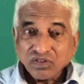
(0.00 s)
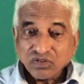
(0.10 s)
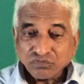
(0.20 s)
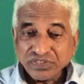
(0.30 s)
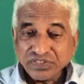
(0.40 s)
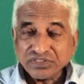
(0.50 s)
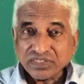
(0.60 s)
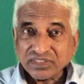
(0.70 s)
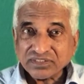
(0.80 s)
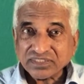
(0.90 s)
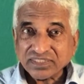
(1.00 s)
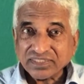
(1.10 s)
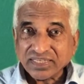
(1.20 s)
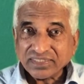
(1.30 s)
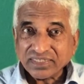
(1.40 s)
We need to understand
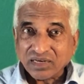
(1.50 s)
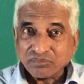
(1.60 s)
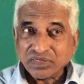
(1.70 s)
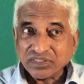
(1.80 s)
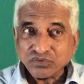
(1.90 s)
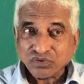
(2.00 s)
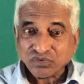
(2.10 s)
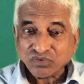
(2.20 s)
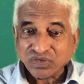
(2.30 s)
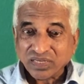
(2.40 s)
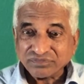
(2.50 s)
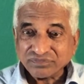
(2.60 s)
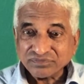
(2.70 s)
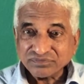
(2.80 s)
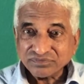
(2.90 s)
that, apply to our own life,
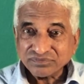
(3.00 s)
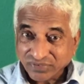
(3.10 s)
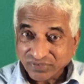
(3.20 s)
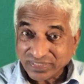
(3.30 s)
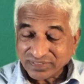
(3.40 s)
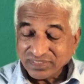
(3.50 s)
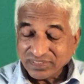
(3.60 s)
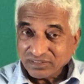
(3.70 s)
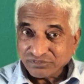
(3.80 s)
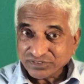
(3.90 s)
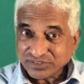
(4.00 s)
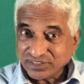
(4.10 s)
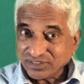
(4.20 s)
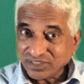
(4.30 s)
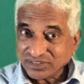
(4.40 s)
right? First
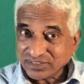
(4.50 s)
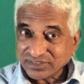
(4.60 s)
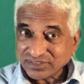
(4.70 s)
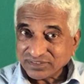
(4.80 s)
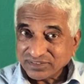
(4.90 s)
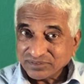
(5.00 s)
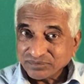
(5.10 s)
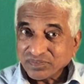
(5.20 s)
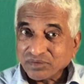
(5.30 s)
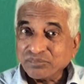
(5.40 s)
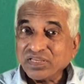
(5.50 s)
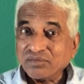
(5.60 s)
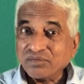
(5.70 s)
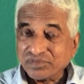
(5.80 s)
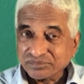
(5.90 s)
thing God says, be
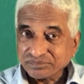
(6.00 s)
humble.